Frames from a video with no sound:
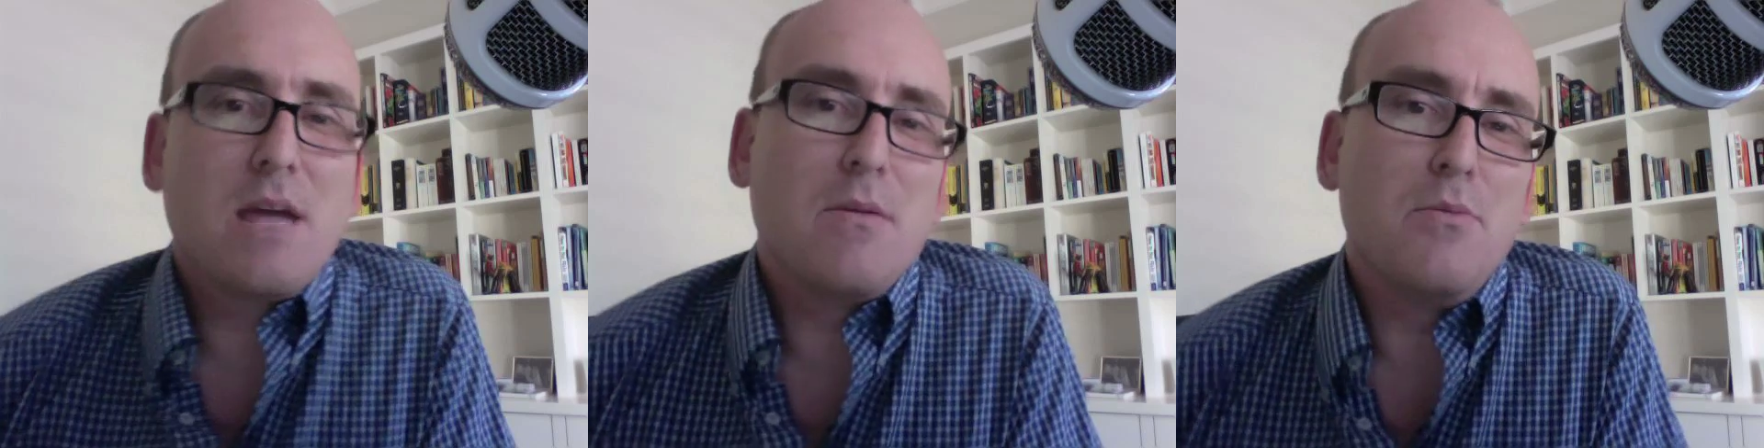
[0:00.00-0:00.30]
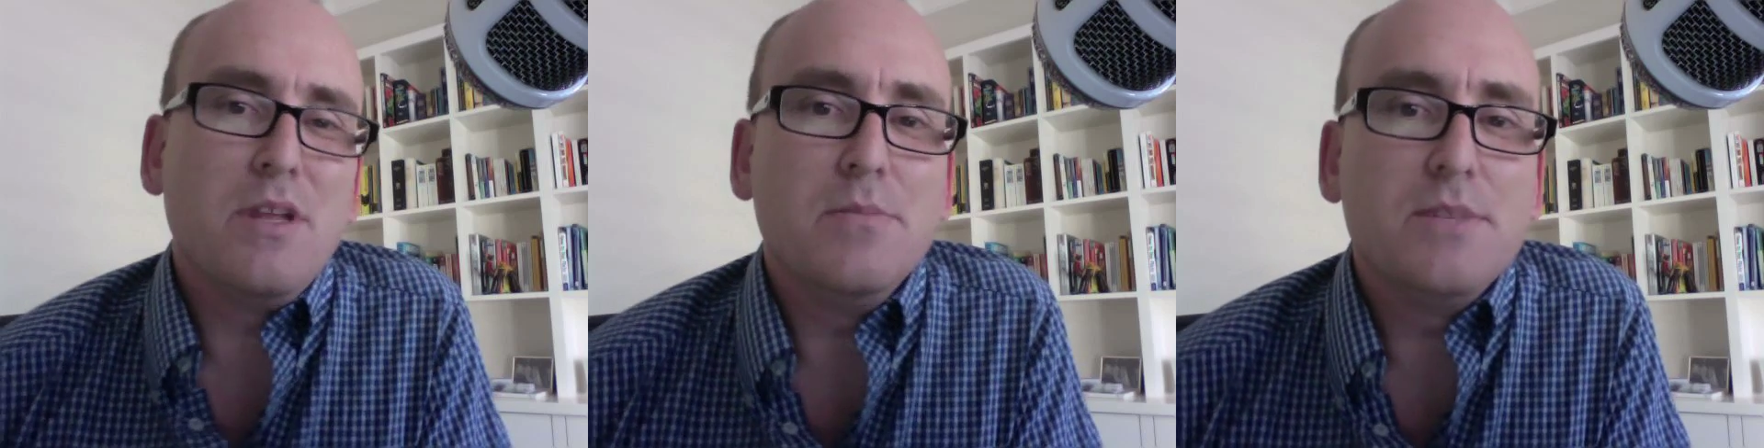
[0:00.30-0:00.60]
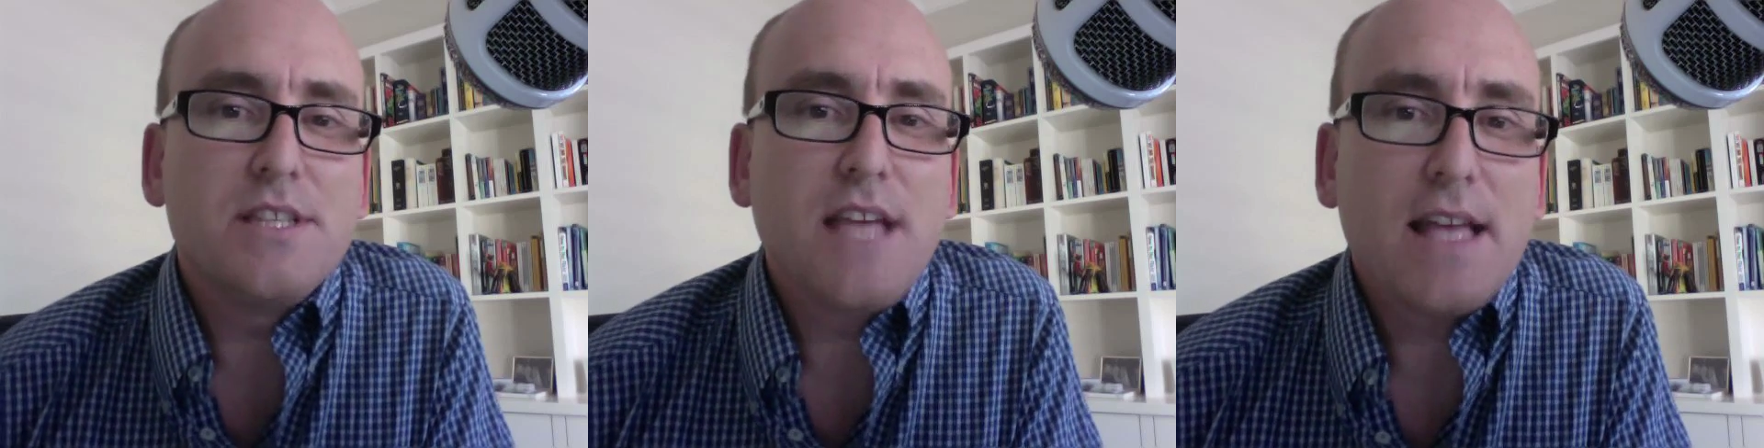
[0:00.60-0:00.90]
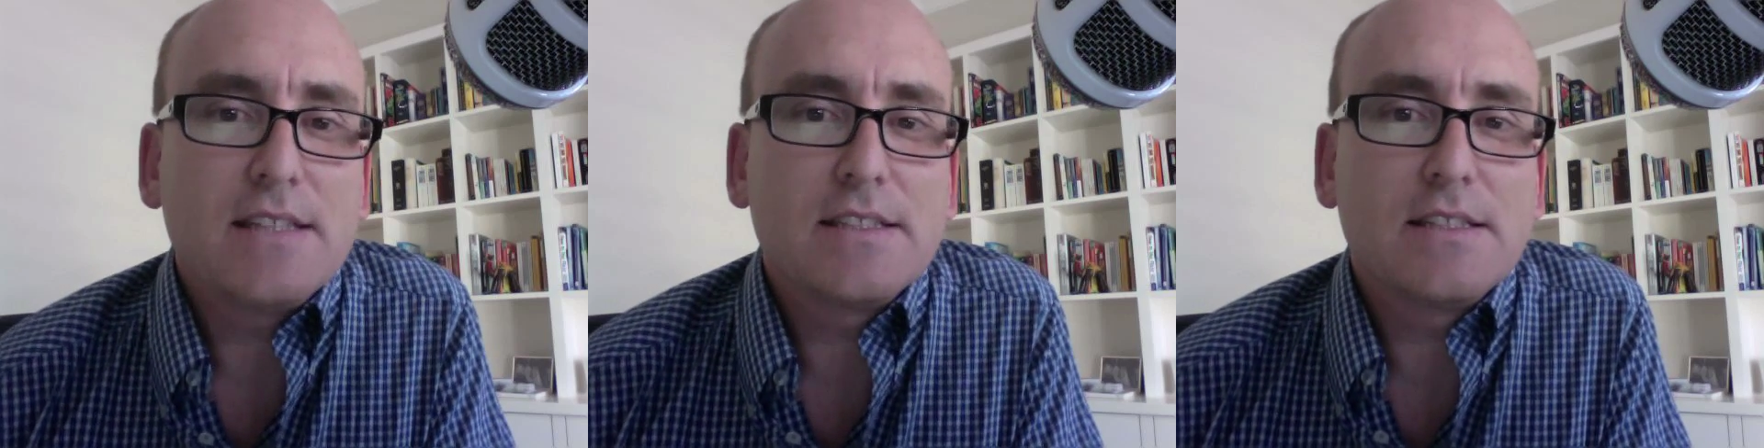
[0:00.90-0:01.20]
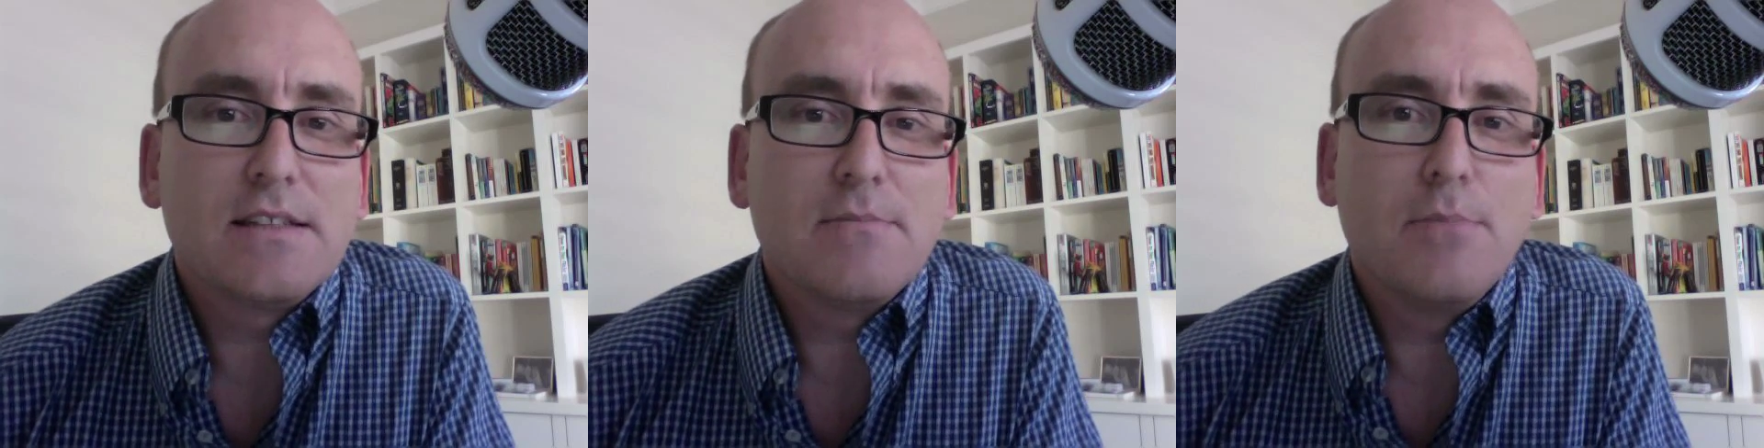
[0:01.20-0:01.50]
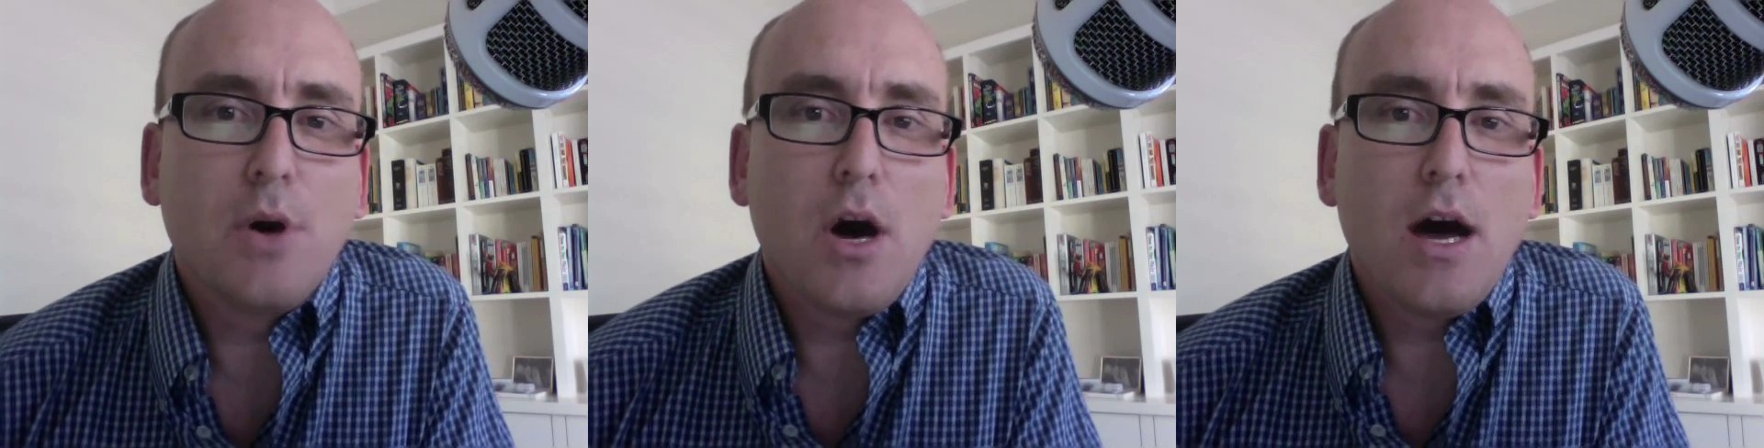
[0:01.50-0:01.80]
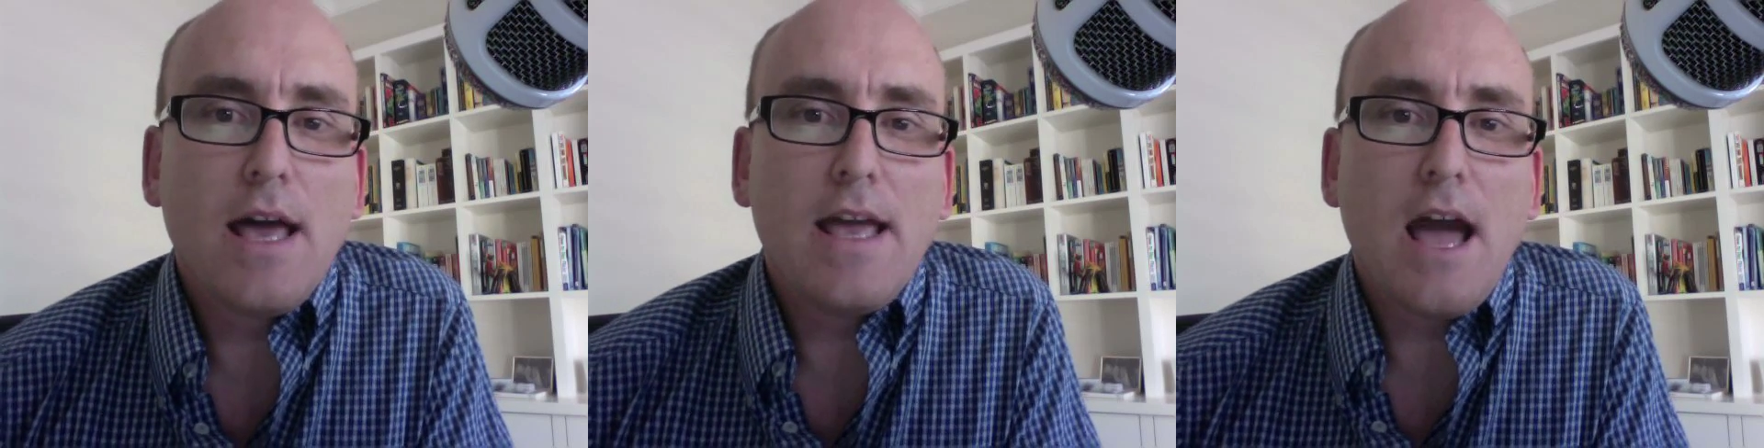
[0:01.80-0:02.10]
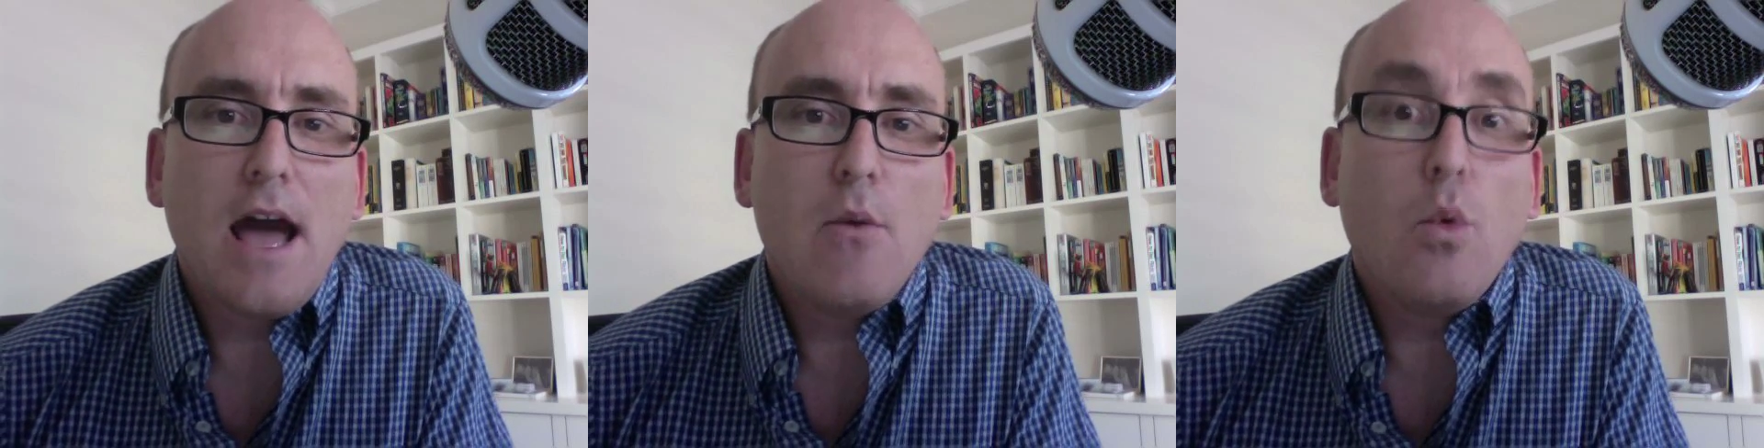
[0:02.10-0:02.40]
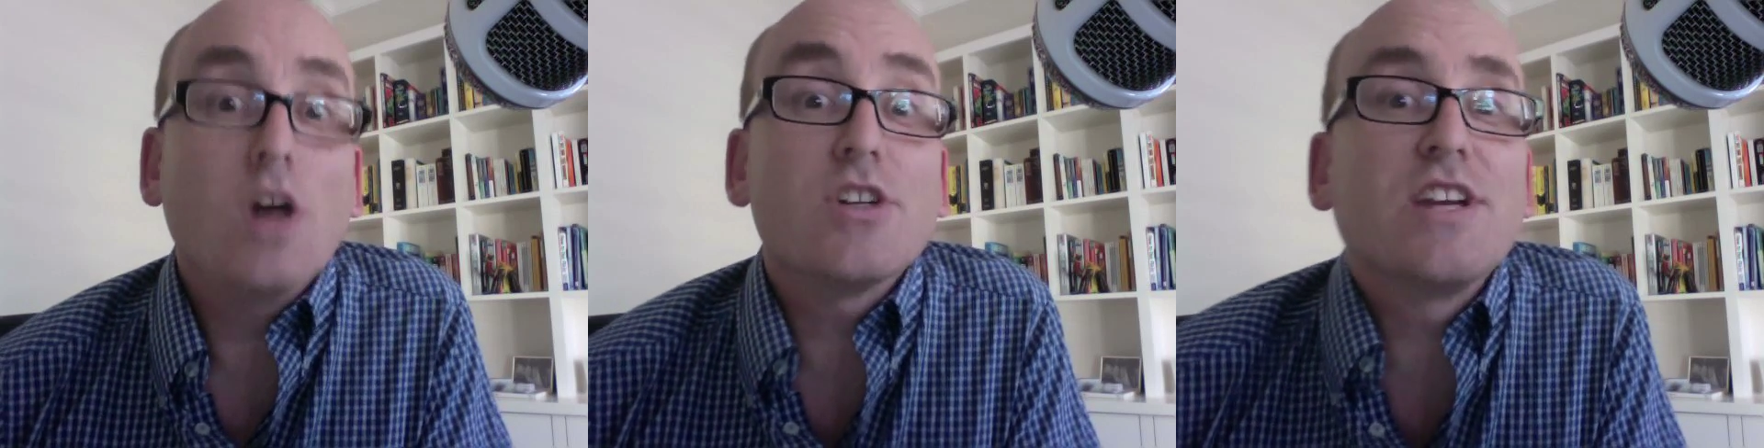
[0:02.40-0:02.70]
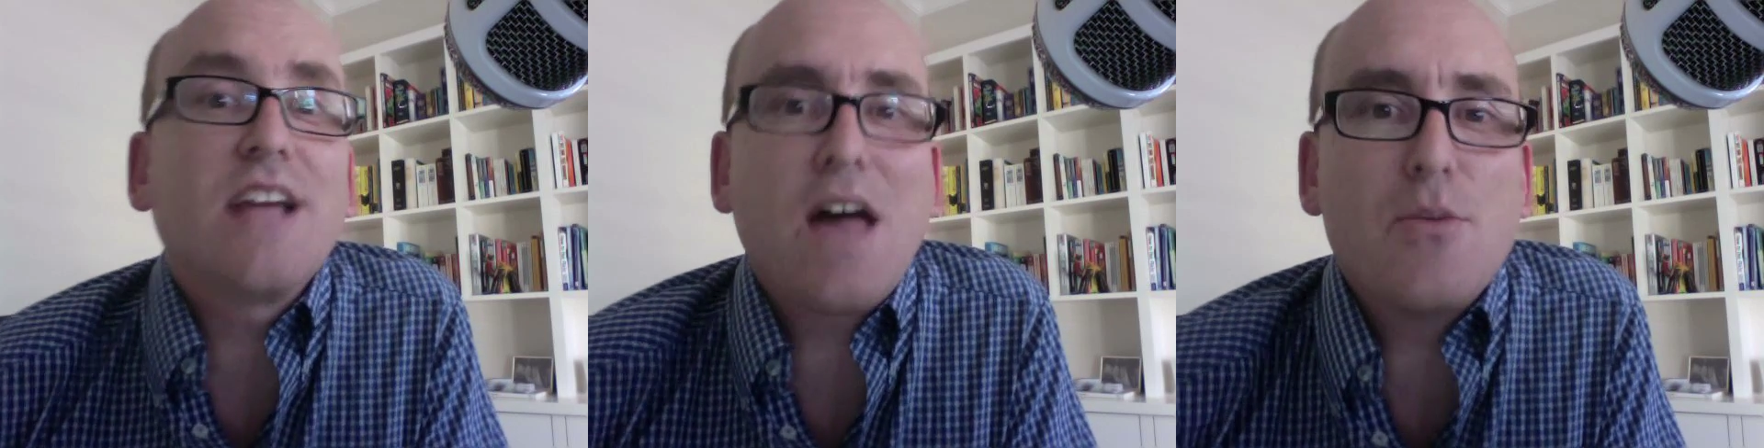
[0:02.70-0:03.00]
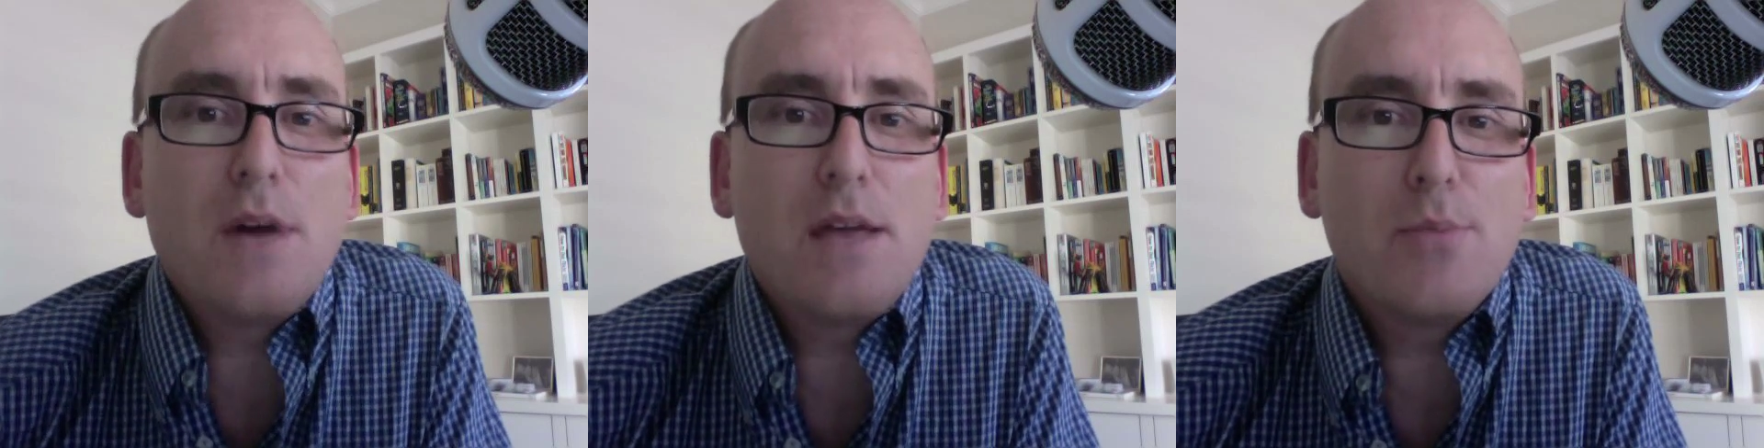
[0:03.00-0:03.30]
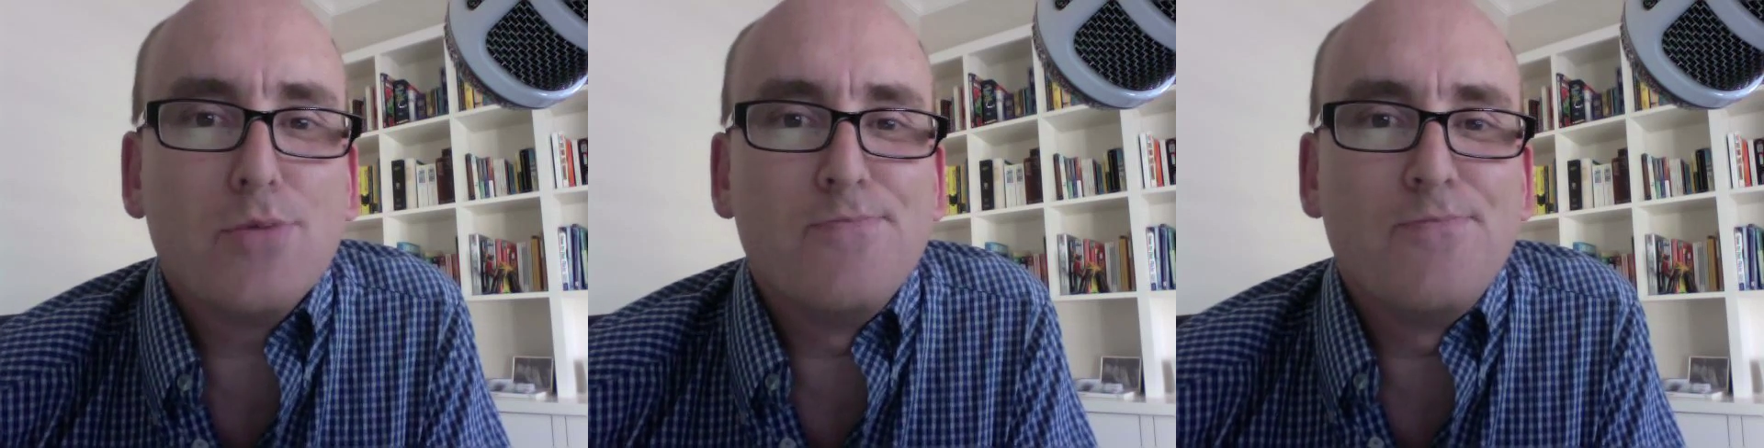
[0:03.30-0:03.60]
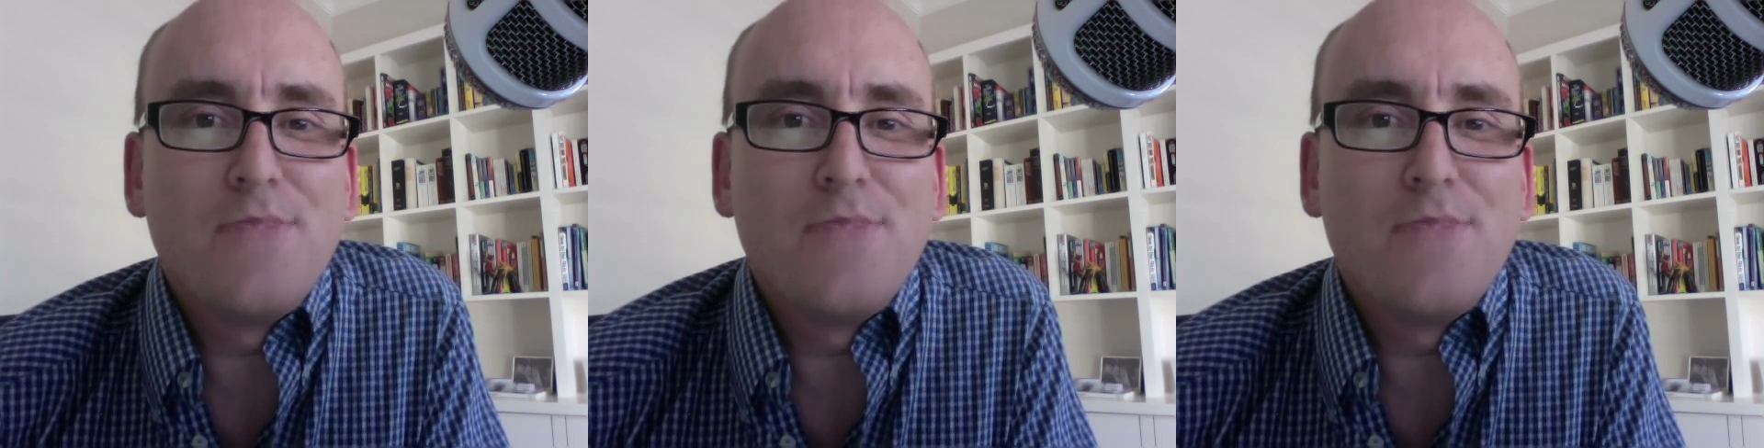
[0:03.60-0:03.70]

a bit obsessed by watching other people